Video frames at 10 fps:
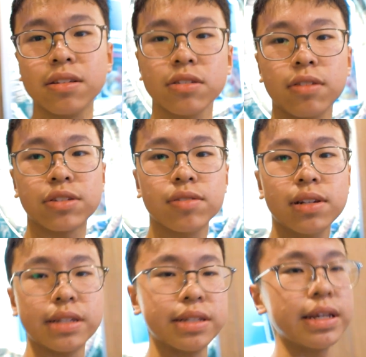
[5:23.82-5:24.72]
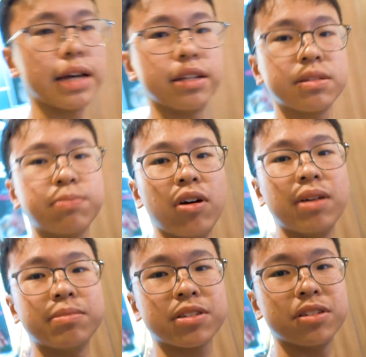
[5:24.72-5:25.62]
So actually there's this other
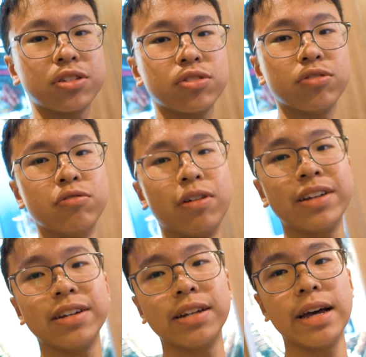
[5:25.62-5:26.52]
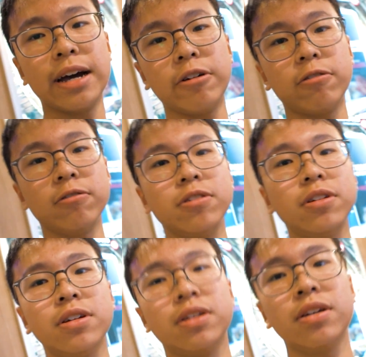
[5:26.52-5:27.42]
spot I'm just gonna show you right now,
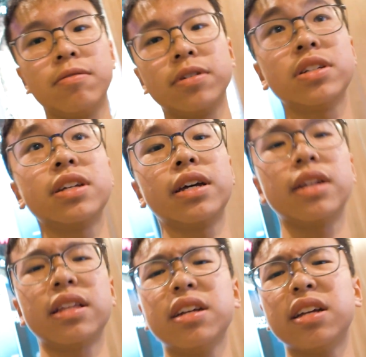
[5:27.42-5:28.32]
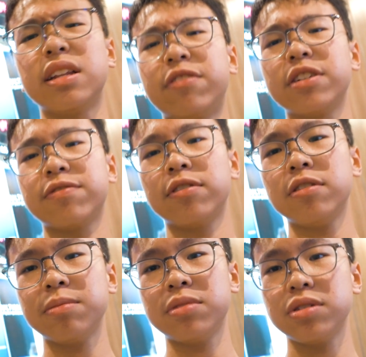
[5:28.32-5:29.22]
which is at, I think at the first
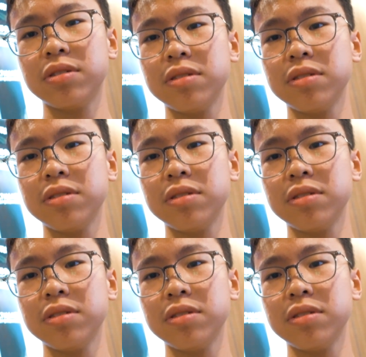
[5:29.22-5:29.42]
floor, I'm pretty